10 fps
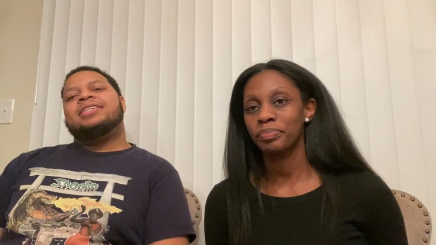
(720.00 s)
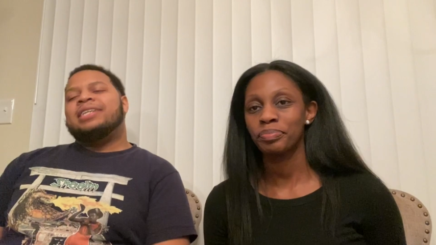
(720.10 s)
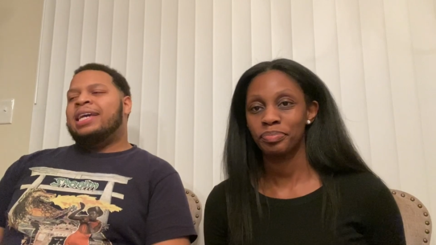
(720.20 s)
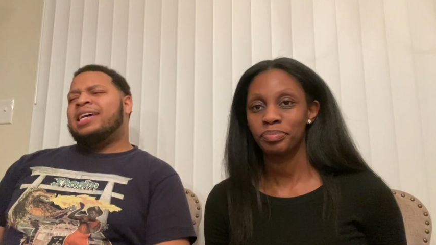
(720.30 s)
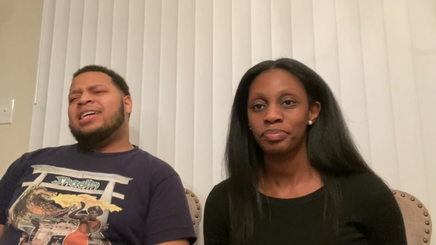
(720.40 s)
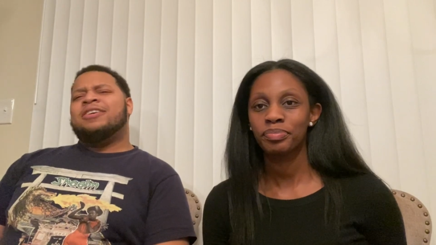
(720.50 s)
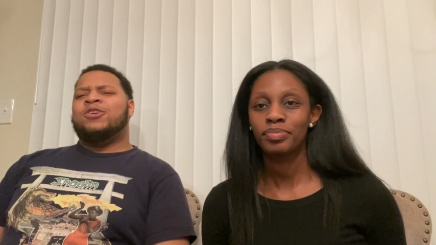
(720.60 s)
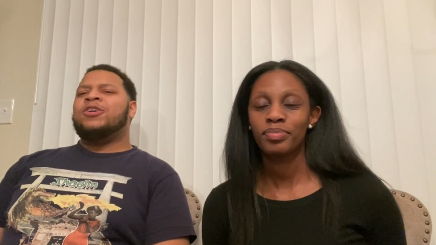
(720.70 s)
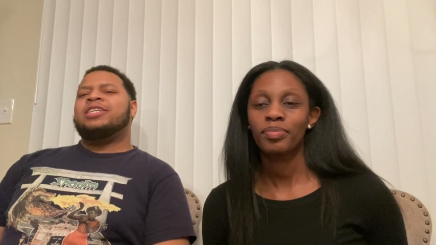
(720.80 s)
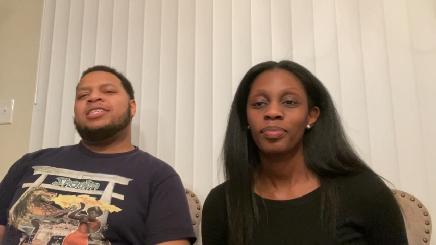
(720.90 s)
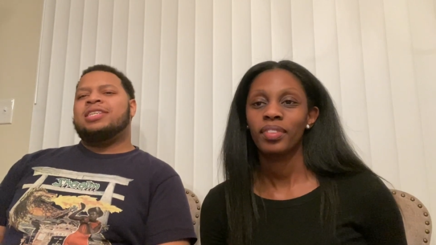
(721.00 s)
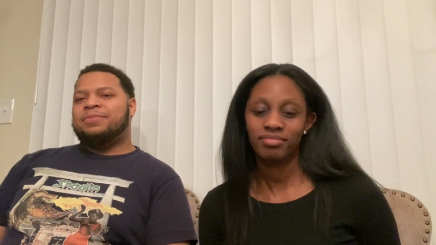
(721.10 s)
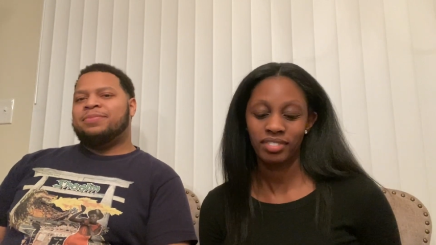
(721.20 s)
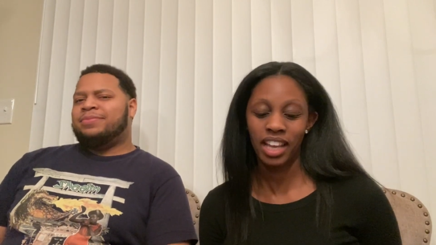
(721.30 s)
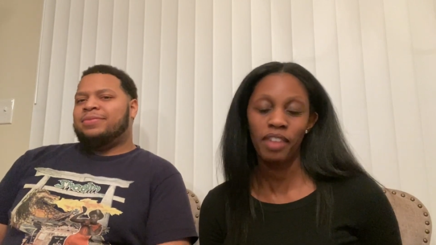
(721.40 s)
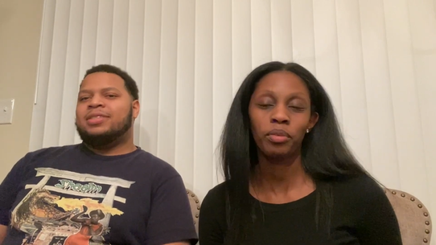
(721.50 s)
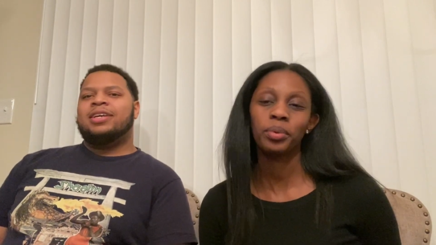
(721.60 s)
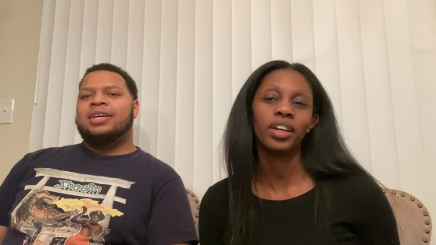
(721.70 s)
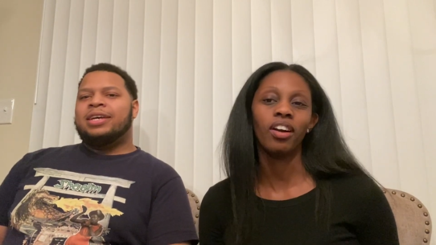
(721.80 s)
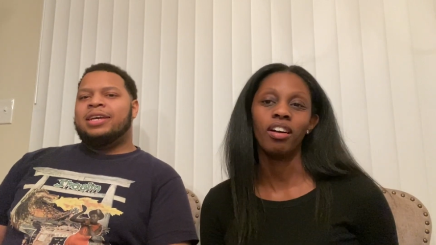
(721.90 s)
Speaker 1: yeah, of course.
Speaker 2: Haven't
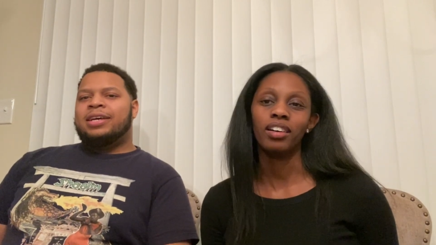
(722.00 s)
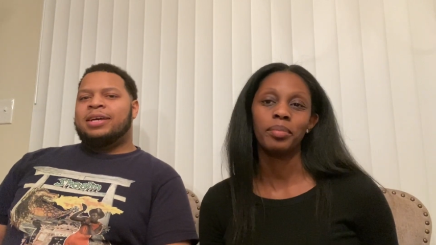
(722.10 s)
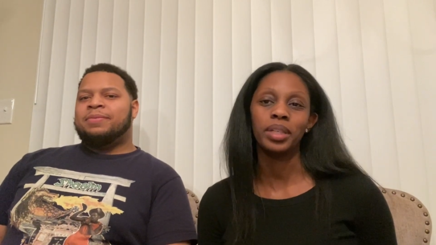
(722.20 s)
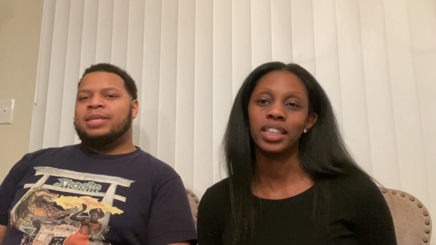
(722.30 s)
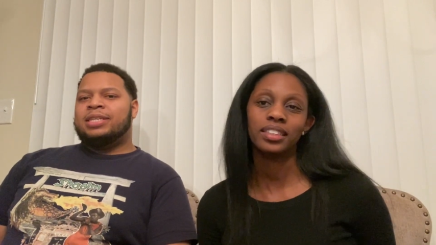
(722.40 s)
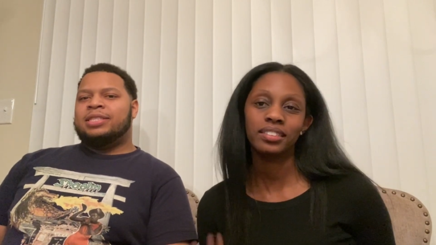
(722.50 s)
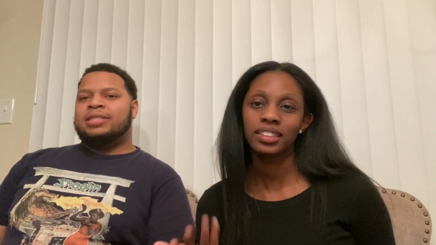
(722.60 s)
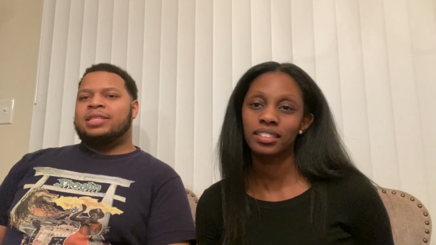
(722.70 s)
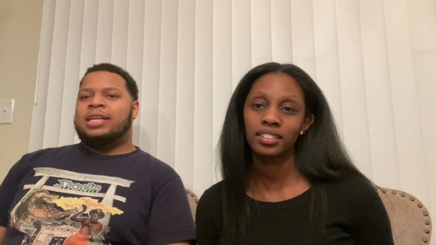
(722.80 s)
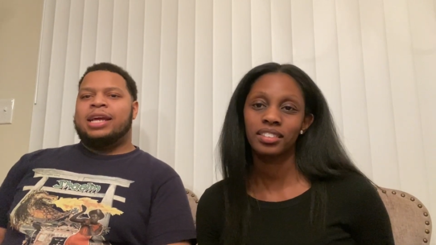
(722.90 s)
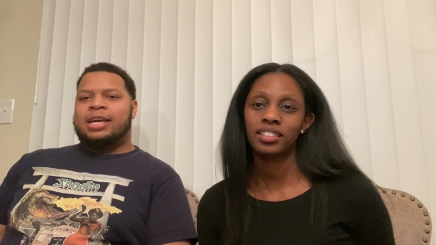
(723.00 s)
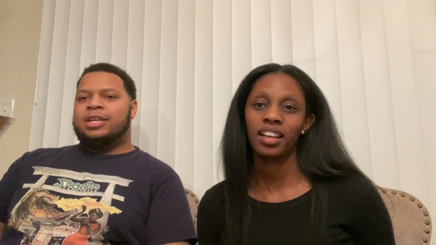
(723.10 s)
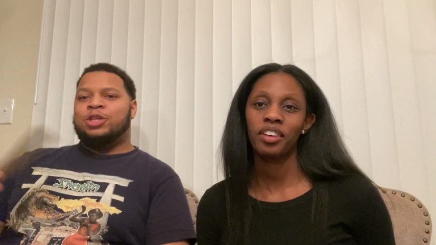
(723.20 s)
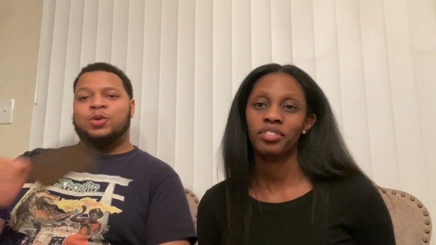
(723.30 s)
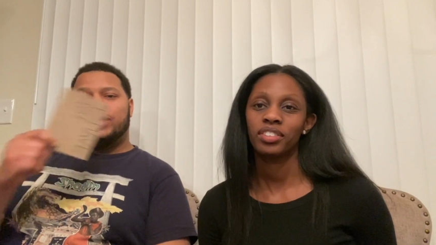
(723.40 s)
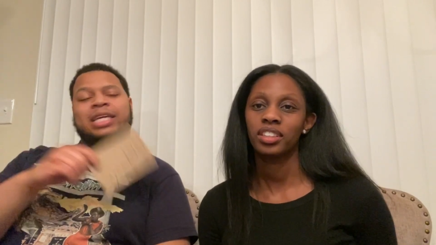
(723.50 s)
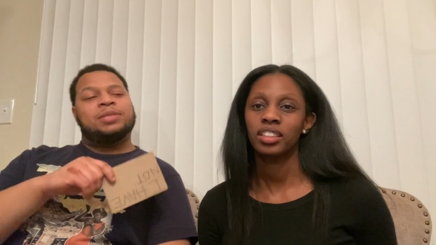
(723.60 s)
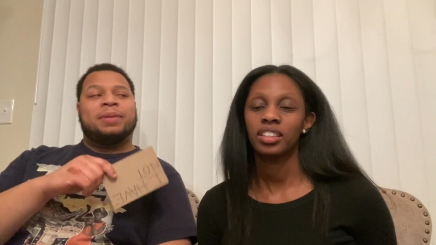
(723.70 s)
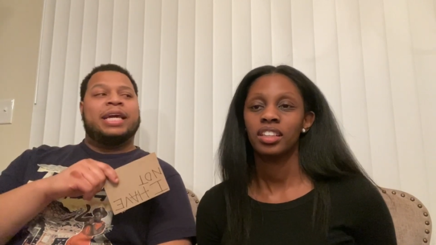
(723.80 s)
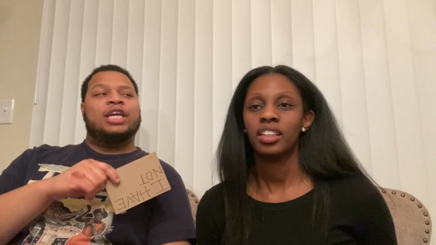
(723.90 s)
we all? I
Speaker 1: mean, now you can
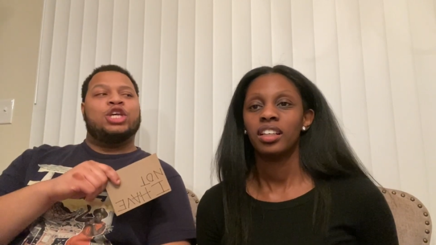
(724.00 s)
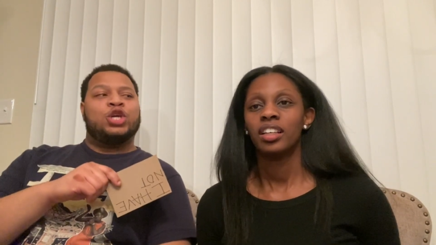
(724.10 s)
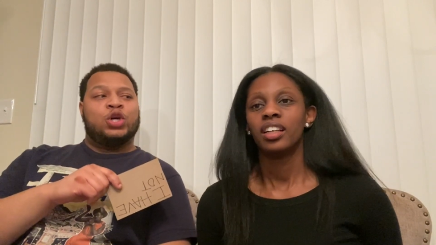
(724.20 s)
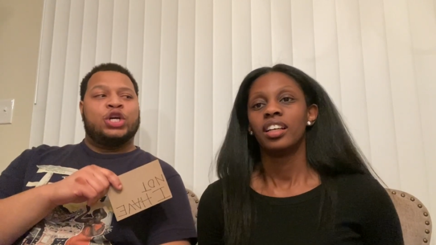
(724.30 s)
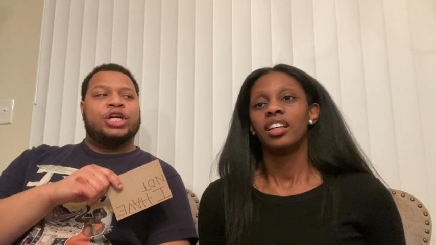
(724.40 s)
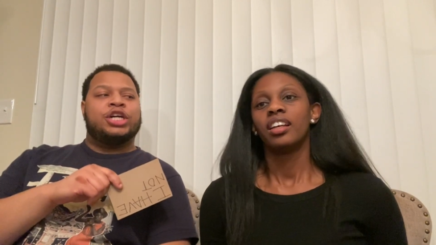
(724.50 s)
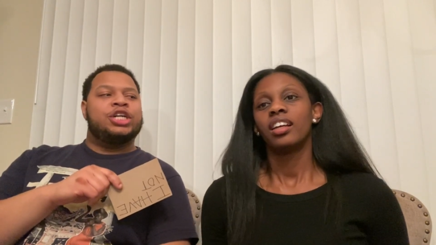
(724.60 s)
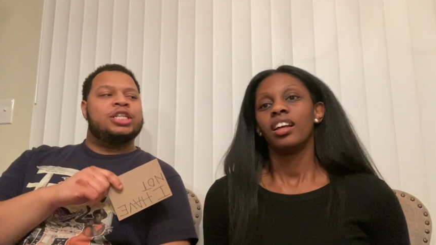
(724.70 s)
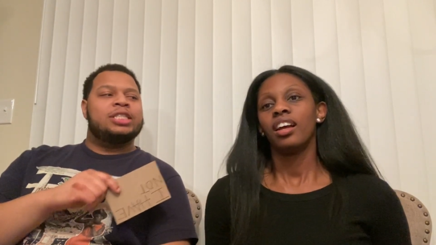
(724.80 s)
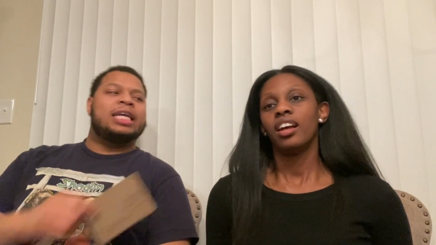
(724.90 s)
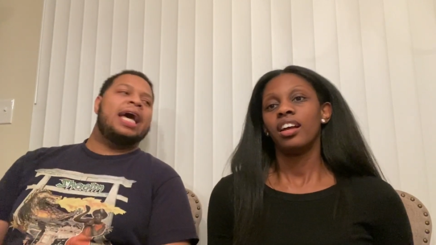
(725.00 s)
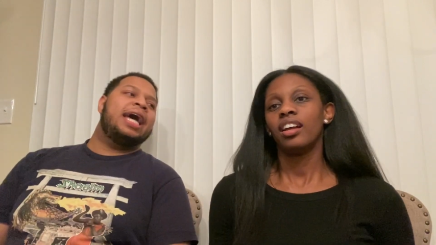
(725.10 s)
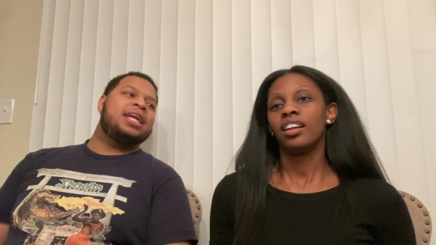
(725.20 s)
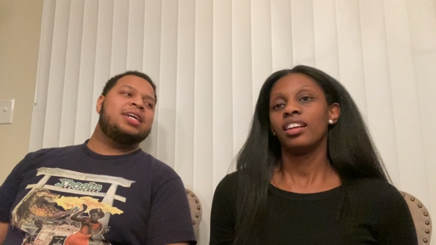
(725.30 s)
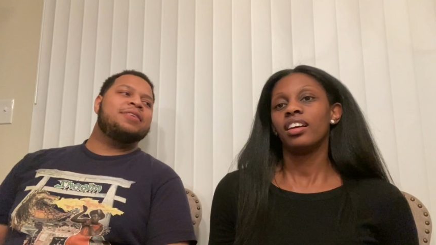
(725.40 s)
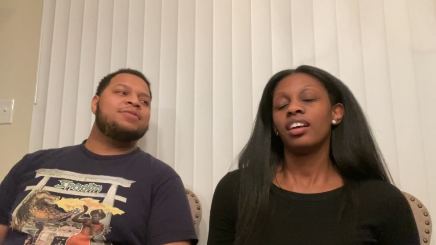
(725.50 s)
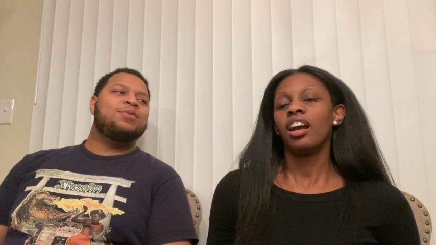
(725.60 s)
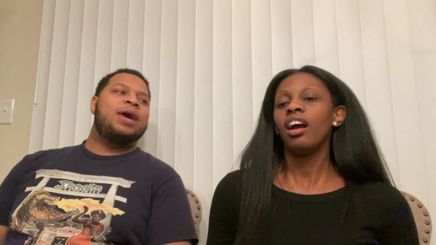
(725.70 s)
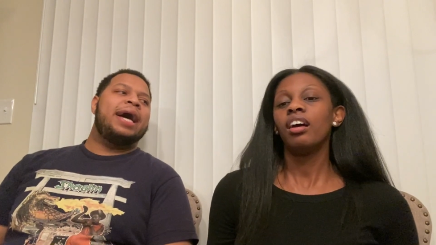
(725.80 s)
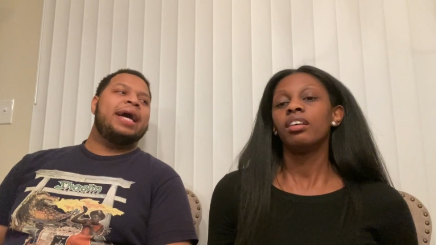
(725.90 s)
explain your side of
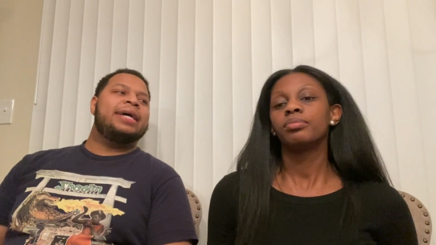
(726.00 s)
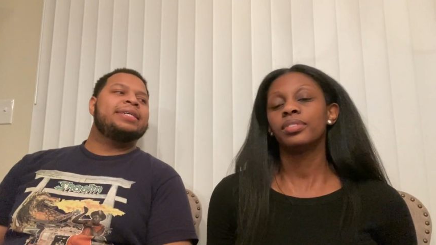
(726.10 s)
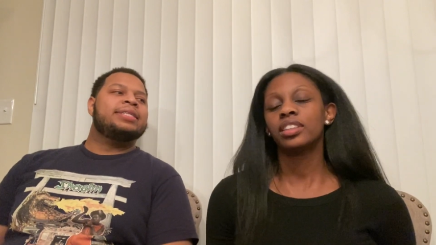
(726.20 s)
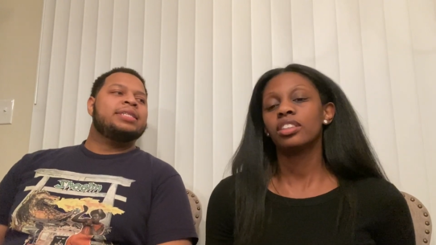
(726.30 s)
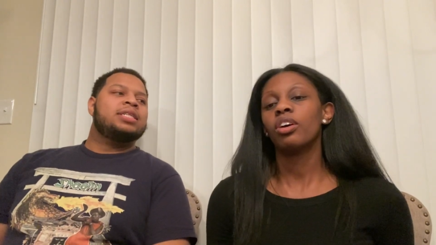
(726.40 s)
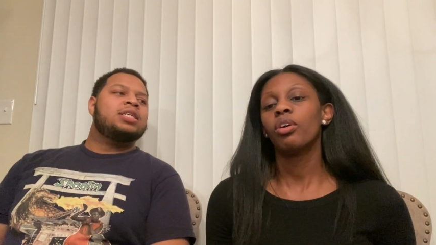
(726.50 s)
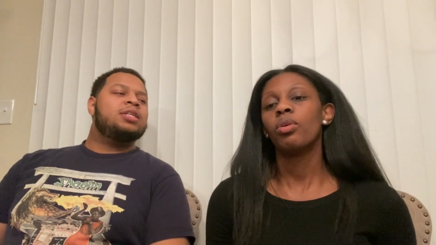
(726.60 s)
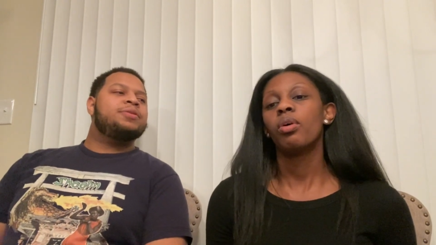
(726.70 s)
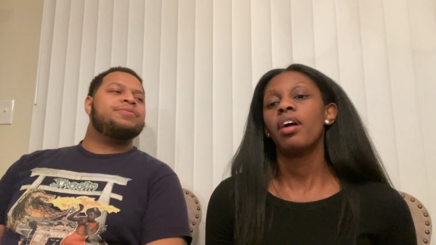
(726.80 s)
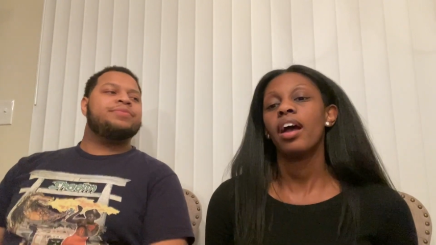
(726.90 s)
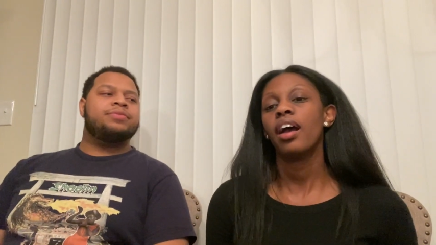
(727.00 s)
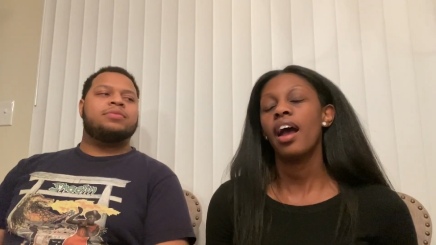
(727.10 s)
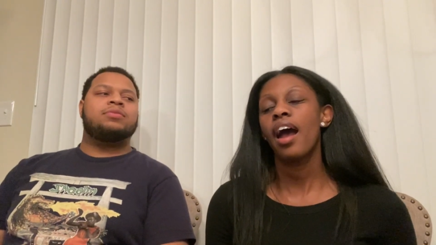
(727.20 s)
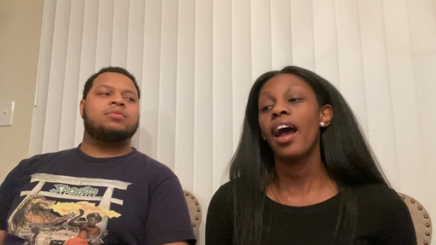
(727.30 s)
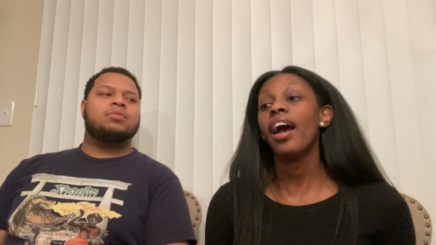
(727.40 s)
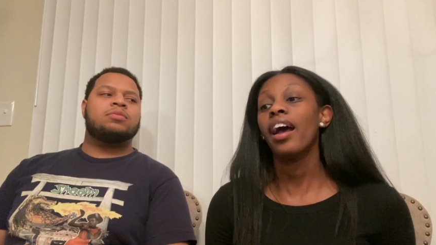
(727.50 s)
why.
Speaker 2: Uh, so I